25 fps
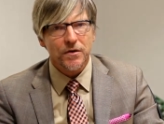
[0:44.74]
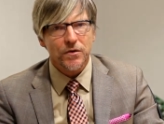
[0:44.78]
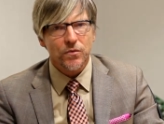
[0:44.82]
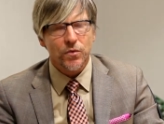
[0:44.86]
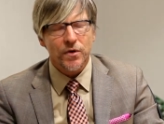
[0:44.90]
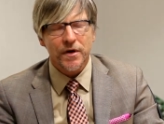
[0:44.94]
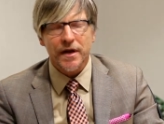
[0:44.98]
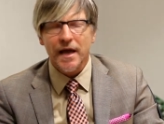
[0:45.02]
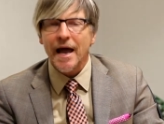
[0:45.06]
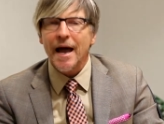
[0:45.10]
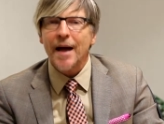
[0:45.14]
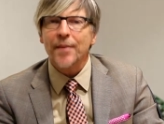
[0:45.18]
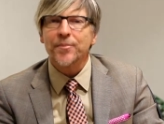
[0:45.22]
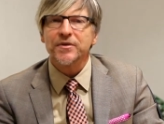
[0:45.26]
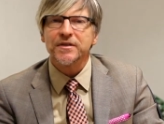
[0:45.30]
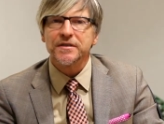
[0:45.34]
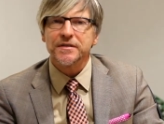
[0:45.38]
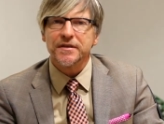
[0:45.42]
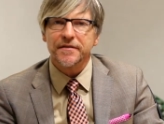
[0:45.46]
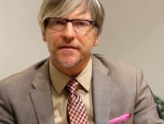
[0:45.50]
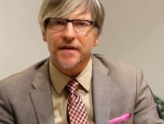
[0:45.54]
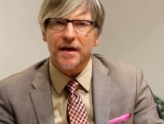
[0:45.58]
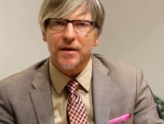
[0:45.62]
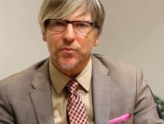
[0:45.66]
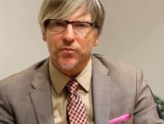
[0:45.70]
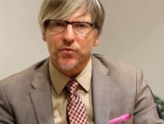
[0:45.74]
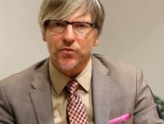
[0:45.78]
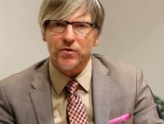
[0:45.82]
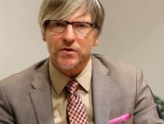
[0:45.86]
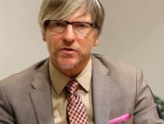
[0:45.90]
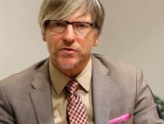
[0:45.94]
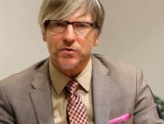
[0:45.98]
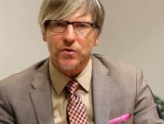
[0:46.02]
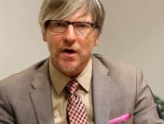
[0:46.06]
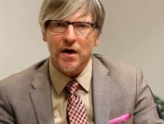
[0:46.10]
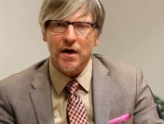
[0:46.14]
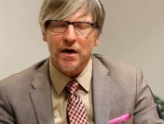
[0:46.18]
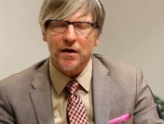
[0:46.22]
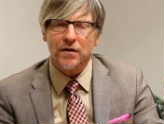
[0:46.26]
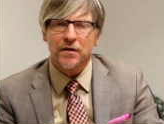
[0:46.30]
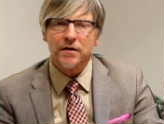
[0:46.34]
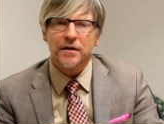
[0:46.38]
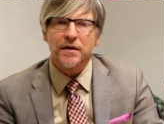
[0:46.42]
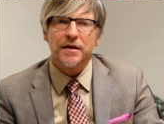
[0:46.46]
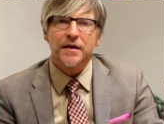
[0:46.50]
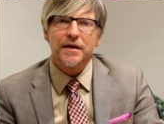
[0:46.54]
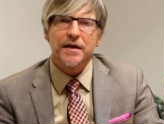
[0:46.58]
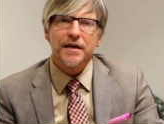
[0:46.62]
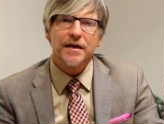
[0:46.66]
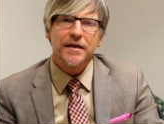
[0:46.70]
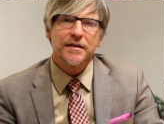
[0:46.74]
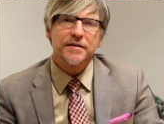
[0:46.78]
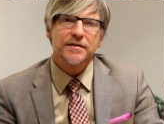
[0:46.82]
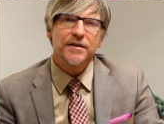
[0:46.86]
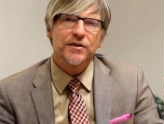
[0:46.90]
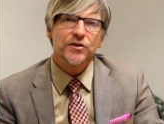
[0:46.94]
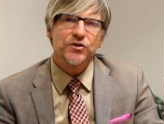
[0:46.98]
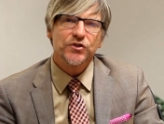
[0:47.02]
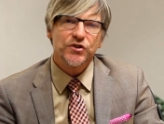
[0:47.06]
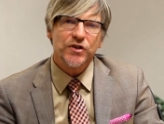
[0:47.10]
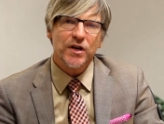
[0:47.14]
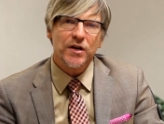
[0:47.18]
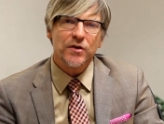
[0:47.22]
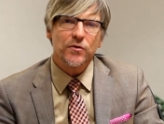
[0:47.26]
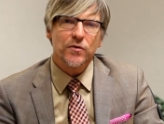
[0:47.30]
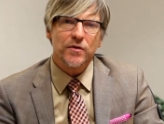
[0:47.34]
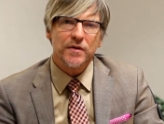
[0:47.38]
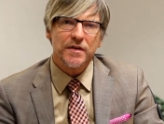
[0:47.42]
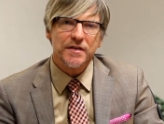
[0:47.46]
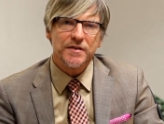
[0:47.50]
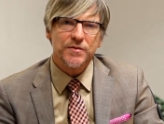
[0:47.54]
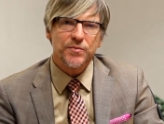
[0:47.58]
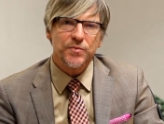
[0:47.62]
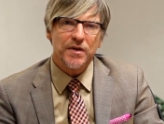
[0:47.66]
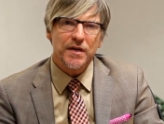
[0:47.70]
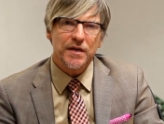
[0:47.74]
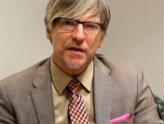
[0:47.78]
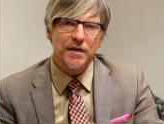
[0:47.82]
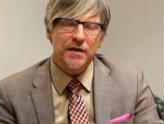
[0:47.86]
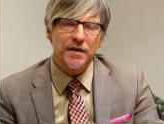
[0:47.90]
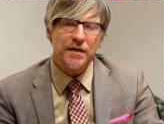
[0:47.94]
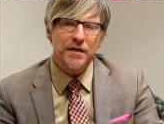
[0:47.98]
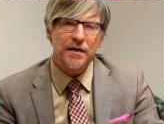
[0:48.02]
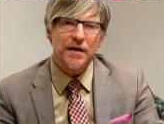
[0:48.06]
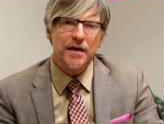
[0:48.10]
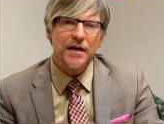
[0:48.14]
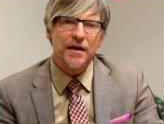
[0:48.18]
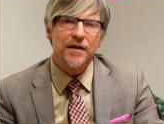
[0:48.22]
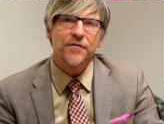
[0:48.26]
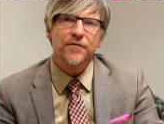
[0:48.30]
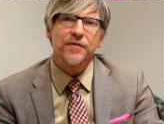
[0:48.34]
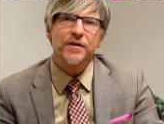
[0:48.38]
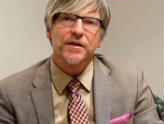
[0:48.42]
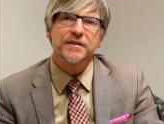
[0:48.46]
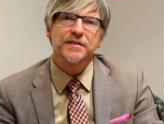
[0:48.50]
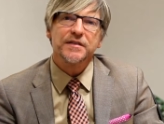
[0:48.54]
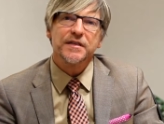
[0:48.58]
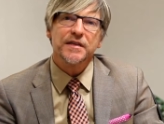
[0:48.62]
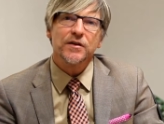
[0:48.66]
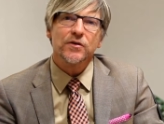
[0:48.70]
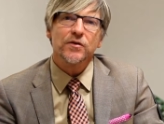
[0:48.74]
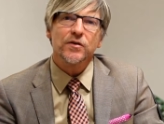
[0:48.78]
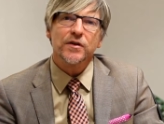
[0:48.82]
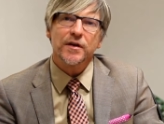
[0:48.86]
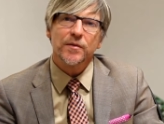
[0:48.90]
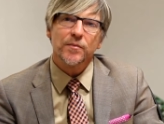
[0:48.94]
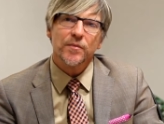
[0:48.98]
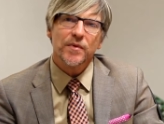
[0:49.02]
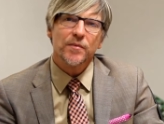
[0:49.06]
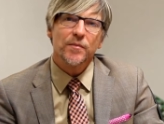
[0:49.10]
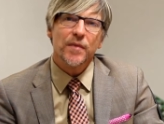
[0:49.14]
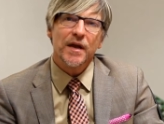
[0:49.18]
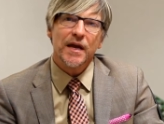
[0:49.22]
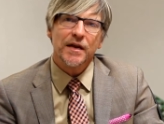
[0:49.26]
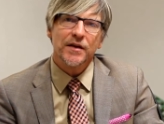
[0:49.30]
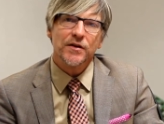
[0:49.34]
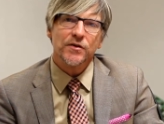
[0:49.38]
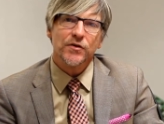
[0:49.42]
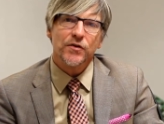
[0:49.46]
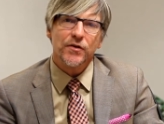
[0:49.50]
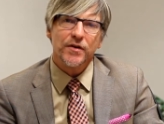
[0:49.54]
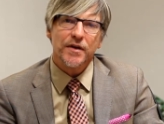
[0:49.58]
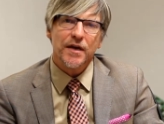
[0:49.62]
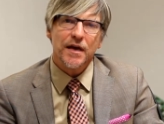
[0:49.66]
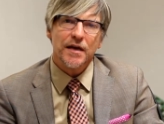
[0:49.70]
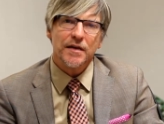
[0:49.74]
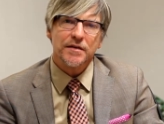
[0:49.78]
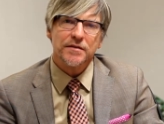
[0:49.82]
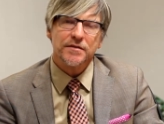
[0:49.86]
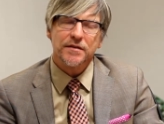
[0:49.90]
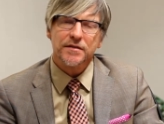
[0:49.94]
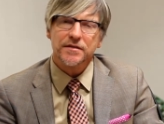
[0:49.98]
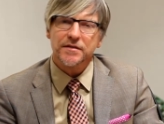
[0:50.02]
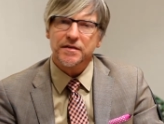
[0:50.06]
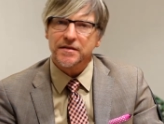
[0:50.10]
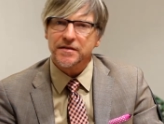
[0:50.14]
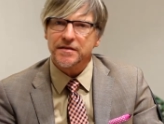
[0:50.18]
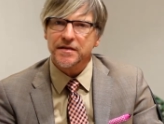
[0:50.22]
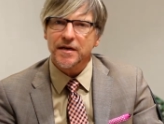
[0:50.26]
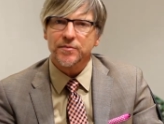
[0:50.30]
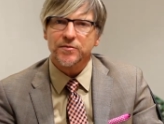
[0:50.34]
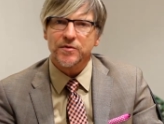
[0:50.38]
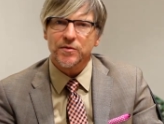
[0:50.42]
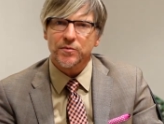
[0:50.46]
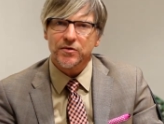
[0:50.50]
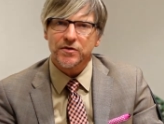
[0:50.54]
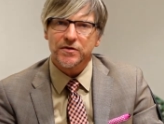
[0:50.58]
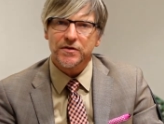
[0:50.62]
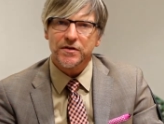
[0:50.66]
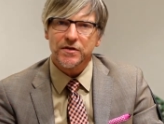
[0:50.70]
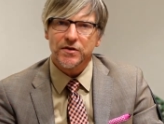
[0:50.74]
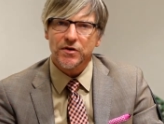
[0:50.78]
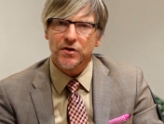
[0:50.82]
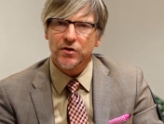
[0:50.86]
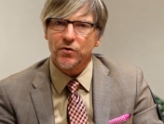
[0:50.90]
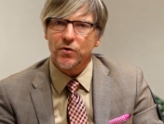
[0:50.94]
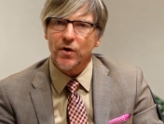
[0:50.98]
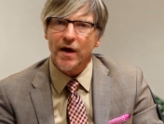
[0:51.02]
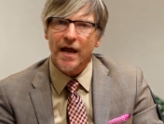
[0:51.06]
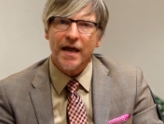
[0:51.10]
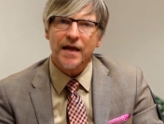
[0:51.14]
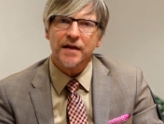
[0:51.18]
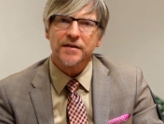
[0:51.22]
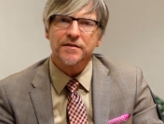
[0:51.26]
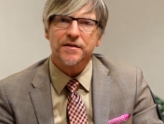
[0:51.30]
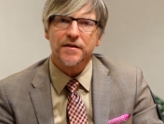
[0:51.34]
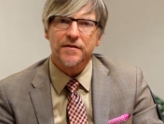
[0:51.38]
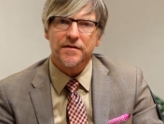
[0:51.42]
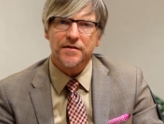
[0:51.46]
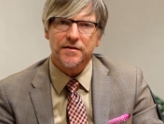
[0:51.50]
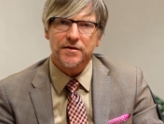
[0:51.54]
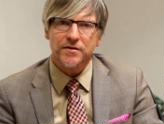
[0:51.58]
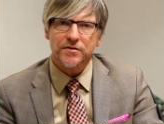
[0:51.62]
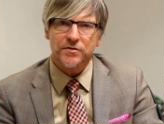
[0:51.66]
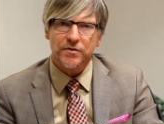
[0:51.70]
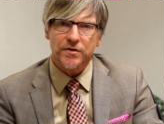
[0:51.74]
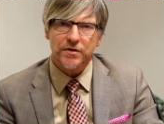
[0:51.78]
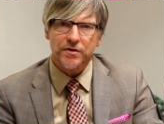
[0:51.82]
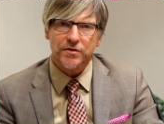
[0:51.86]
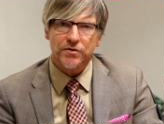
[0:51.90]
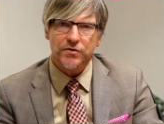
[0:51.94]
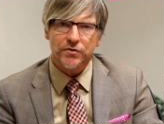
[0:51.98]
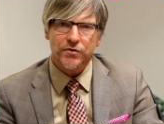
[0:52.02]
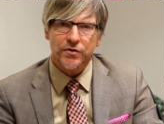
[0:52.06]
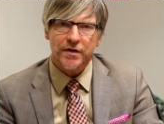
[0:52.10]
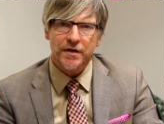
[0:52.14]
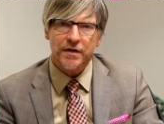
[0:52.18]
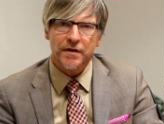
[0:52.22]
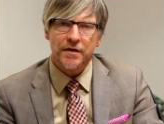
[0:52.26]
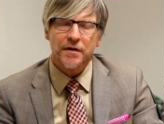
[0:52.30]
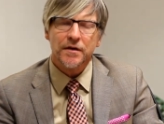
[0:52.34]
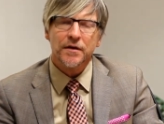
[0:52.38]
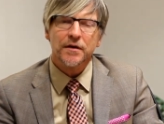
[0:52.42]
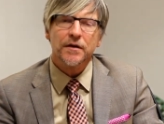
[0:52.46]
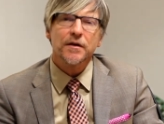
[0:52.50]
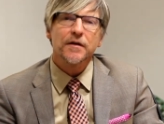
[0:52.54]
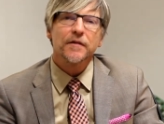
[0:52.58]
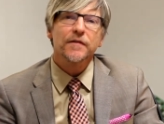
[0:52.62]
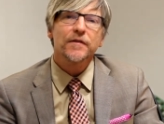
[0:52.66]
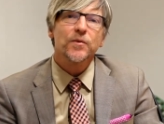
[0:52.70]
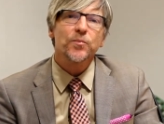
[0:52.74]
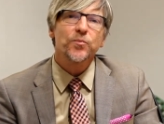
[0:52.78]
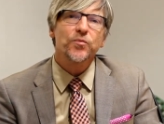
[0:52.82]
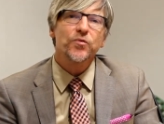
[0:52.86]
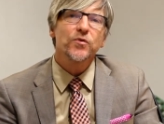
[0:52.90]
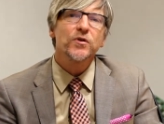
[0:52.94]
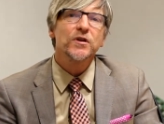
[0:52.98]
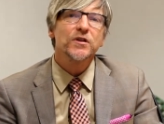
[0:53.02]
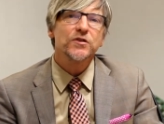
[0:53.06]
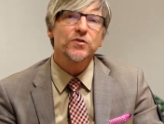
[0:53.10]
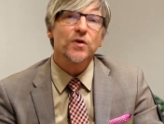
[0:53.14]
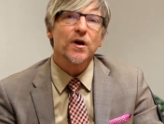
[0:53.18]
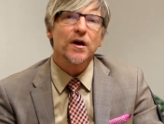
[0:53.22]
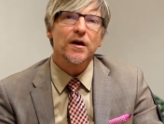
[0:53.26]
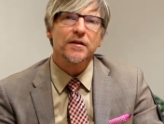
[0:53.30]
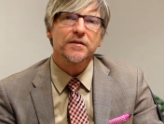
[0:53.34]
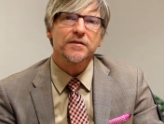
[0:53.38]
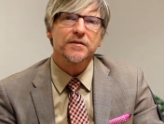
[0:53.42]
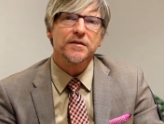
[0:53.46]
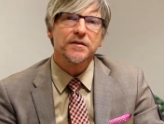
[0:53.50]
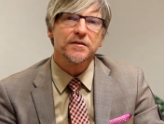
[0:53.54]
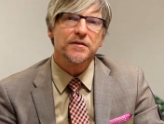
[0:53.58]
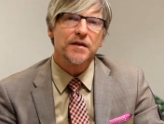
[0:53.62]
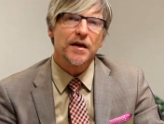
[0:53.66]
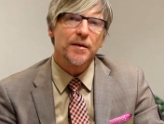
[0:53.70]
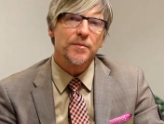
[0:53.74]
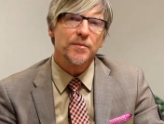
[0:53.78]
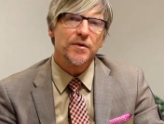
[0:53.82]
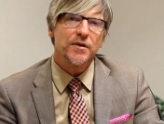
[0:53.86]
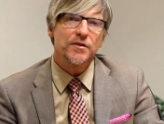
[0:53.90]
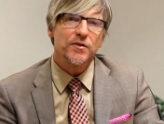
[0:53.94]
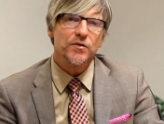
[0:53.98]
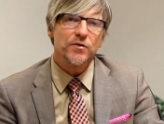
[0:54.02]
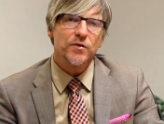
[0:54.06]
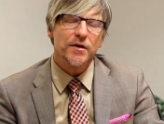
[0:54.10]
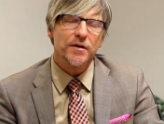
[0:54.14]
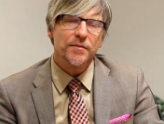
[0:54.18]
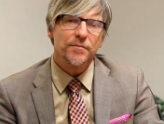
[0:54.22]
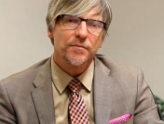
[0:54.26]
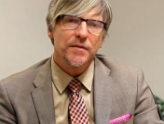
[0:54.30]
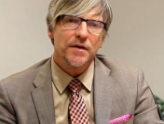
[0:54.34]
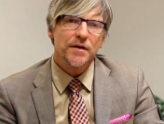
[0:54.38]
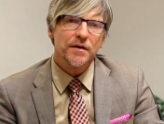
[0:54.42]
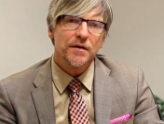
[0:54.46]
What happens at that pretrial is that, generally speaking, if a deal can be made in your case that's acceptable to you and to the district attorney, the pretrial is the time to do it.